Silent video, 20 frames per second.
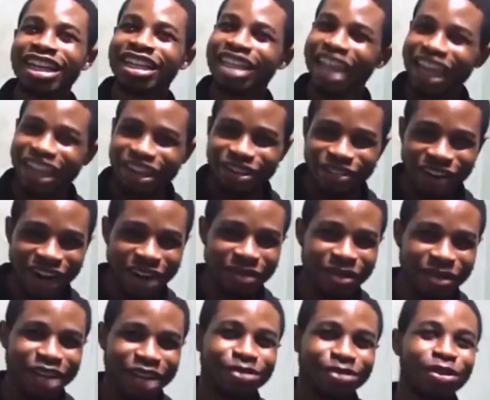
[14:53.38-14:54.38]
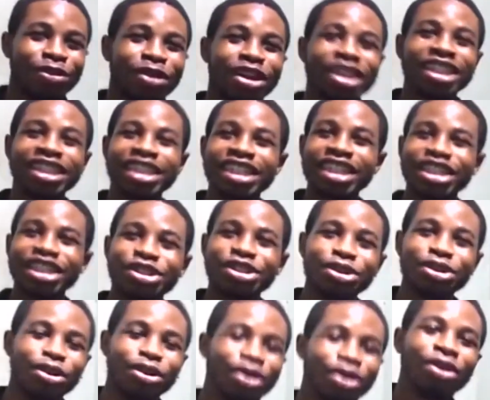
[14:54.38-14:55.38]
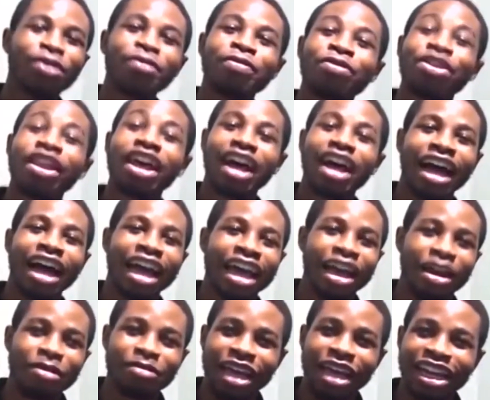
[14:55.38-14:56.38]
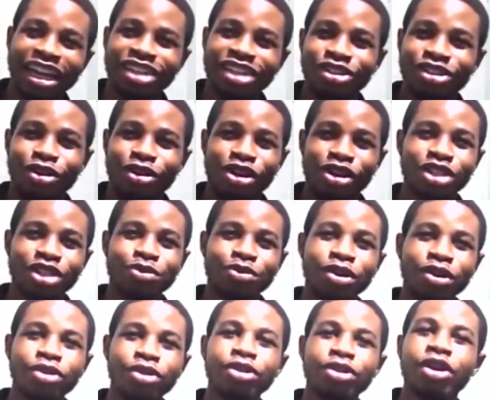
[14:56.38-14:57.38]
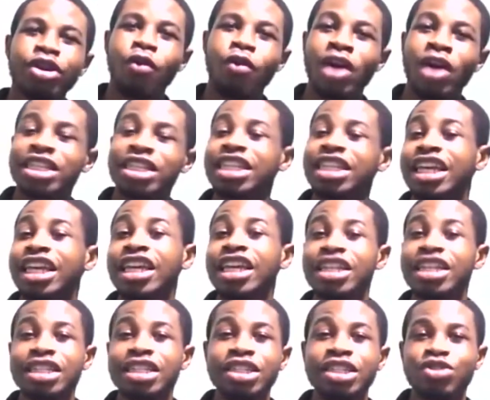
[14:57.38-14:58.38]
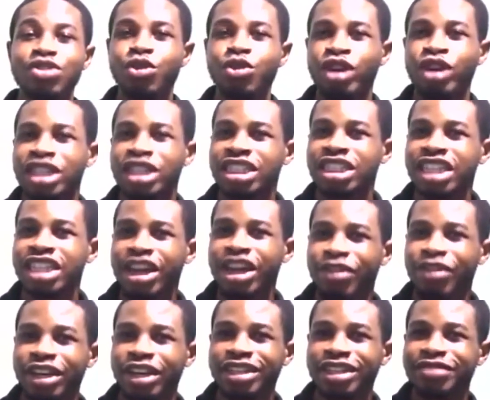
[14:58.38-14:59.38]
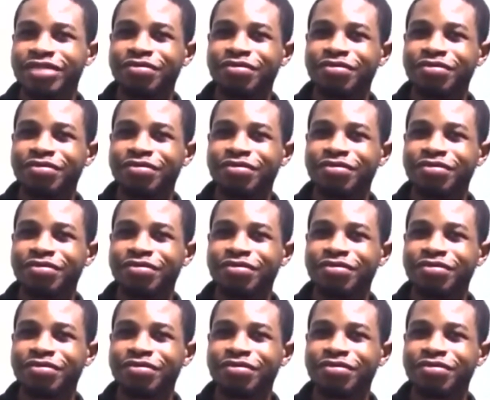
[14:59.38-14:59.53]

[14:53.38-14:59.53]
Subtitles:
Thank you very much for watching the show. I am Ngadejo Gospel. Once again, this is No Engineering.